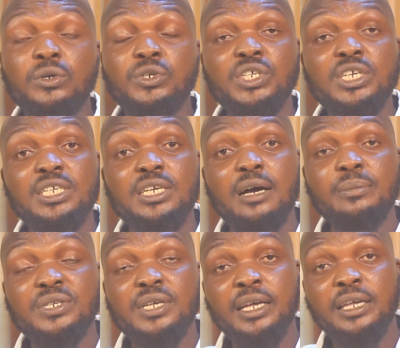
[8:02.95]
sit arms
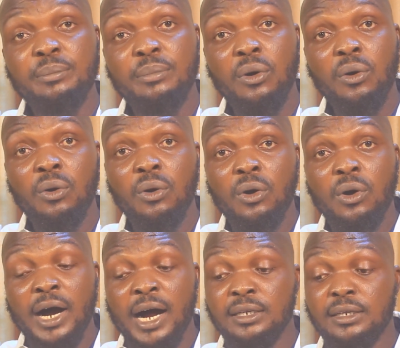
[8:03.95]
akimbo
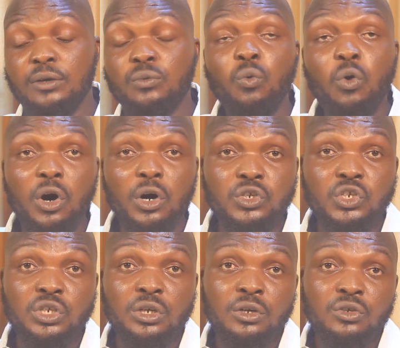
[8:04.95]
and then watch
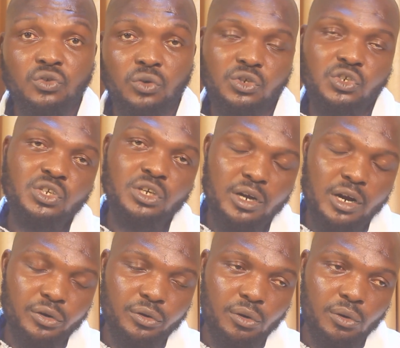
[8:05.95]
such
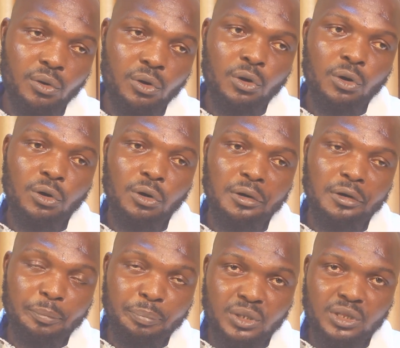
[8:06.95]
scenario
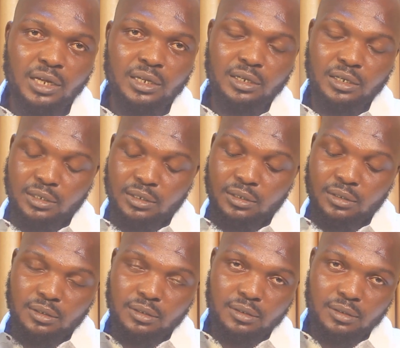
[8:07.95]
repeatedly
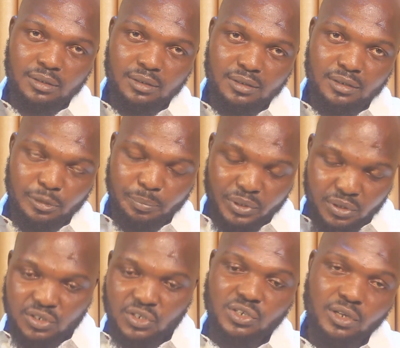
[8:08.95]
repeat
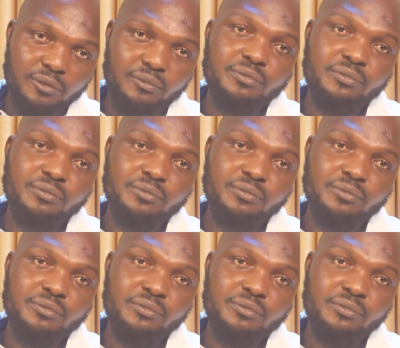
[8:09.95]
itself?